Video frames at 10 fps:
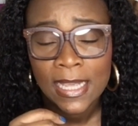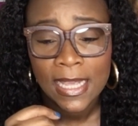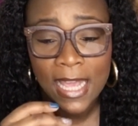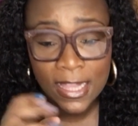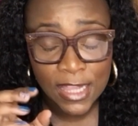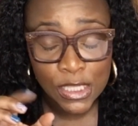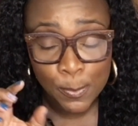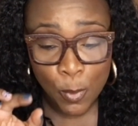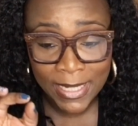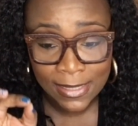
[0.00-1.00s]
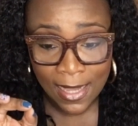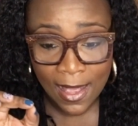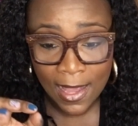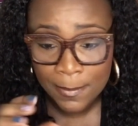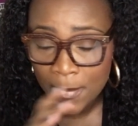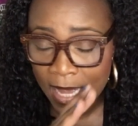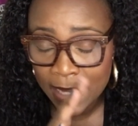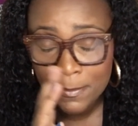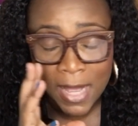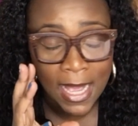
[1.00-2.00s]
at this point in time,
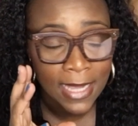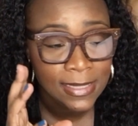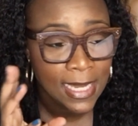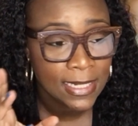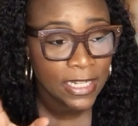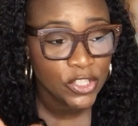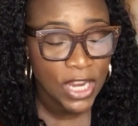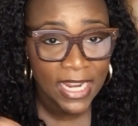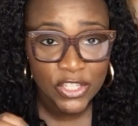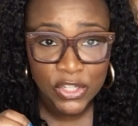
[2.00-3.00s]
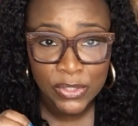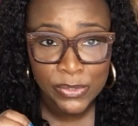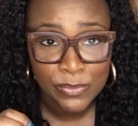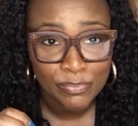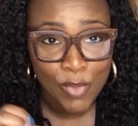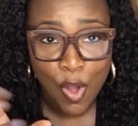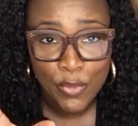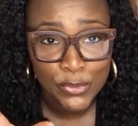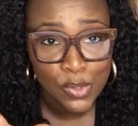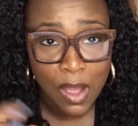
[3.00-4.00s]
my technique changes all
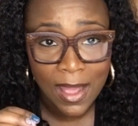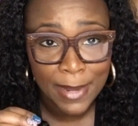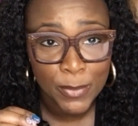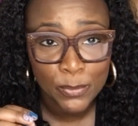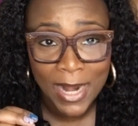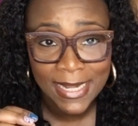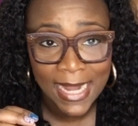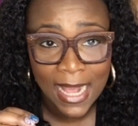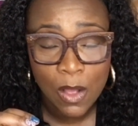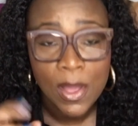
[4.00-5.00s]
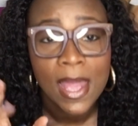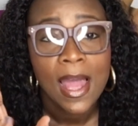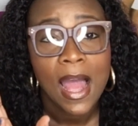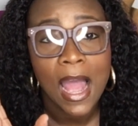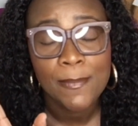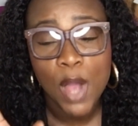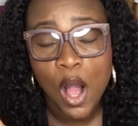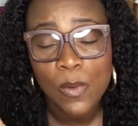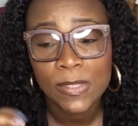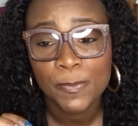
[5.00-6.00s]
the time, but right now, I'm
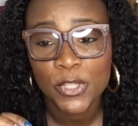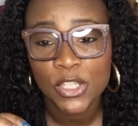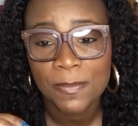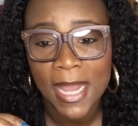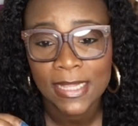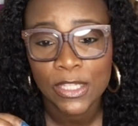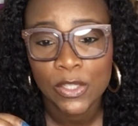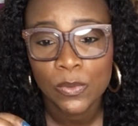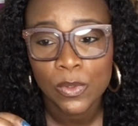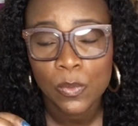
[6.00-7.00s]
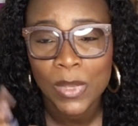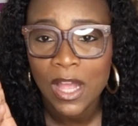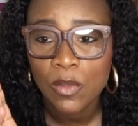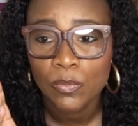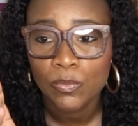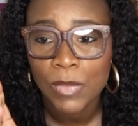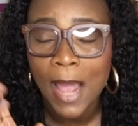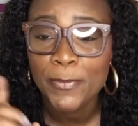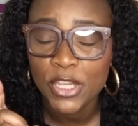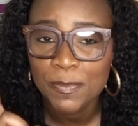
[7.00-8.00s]
always pushing back the cuticle. Well, I
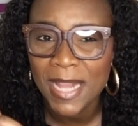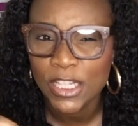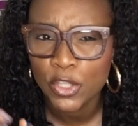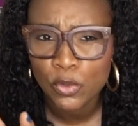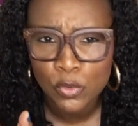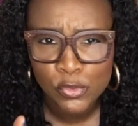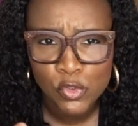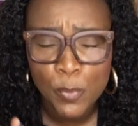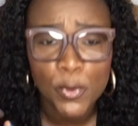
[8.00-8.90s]
push back the cuticle super